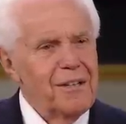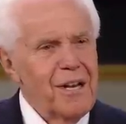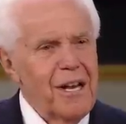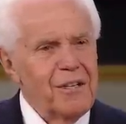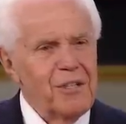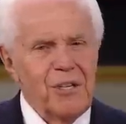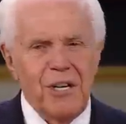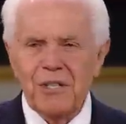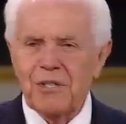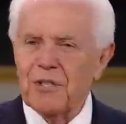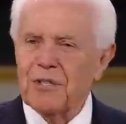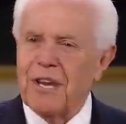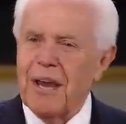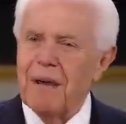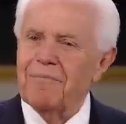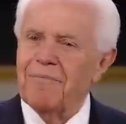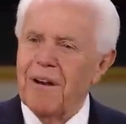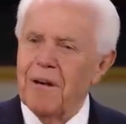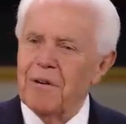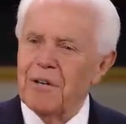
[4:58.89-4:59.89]
that Jesus
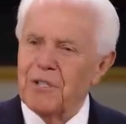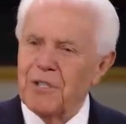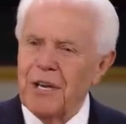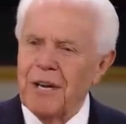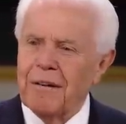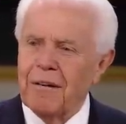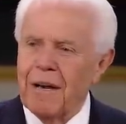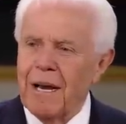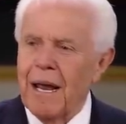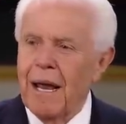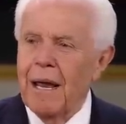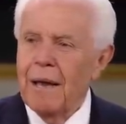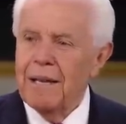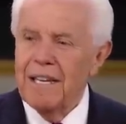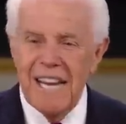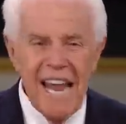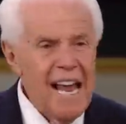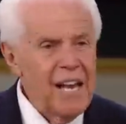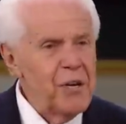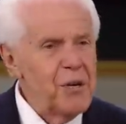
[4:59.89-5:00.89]
kept very secret.
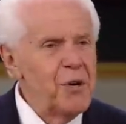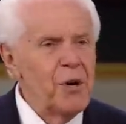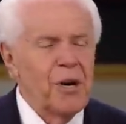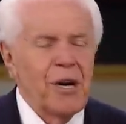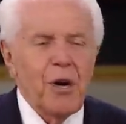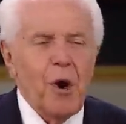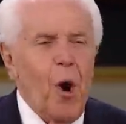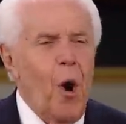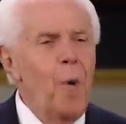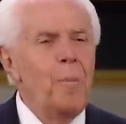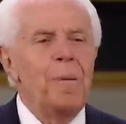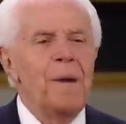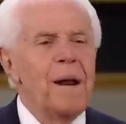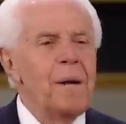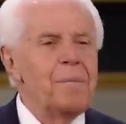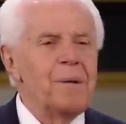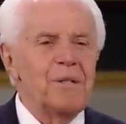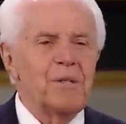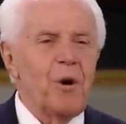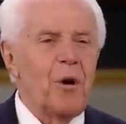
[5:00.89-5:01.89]
Yet you could open
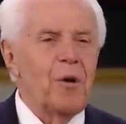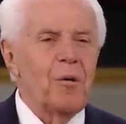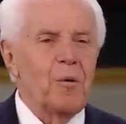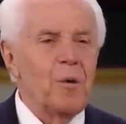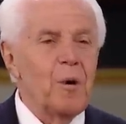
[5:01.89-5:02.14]
up his heart